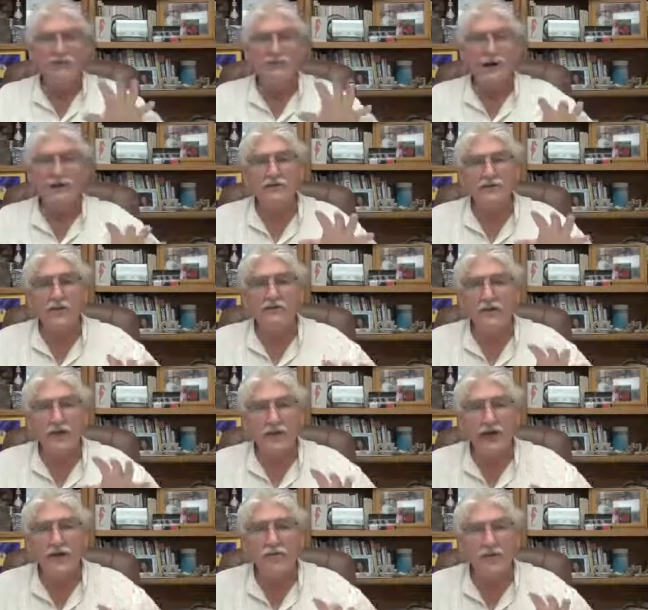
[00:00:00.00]
to make something
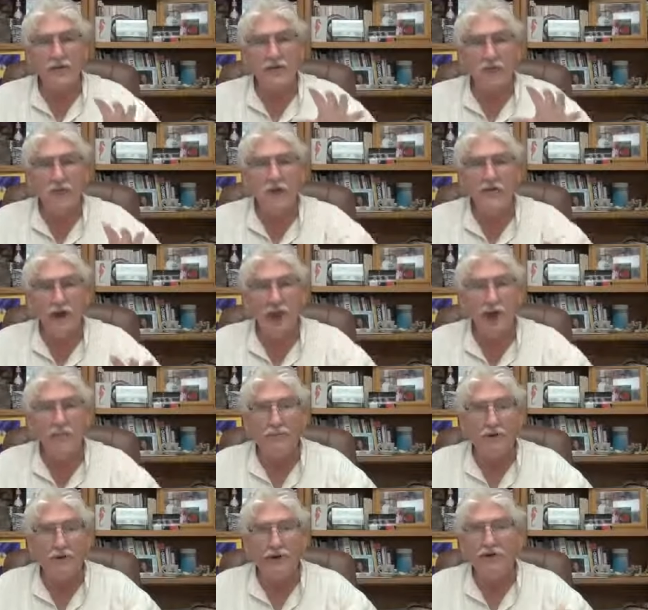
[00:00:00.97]
happen that won't
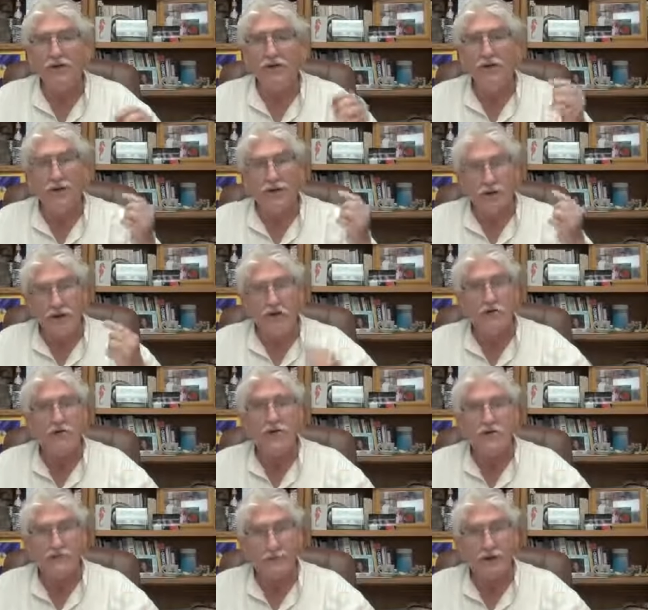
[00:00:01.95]
happen, and you're going to get
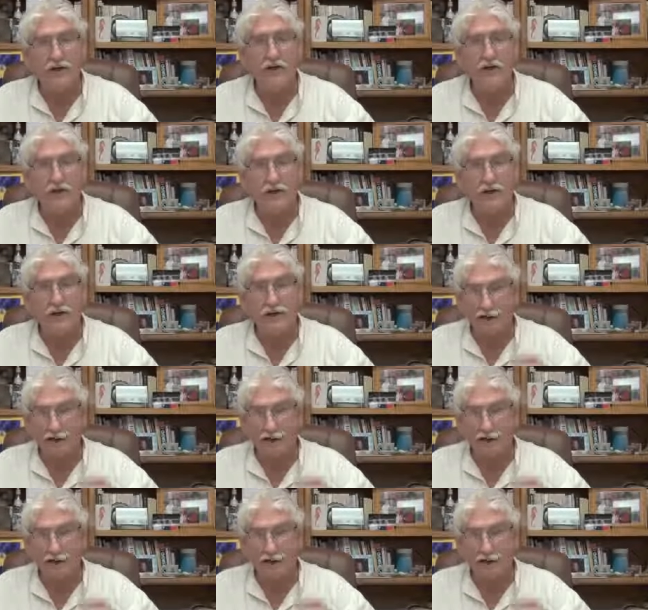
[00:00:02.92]
worse by doing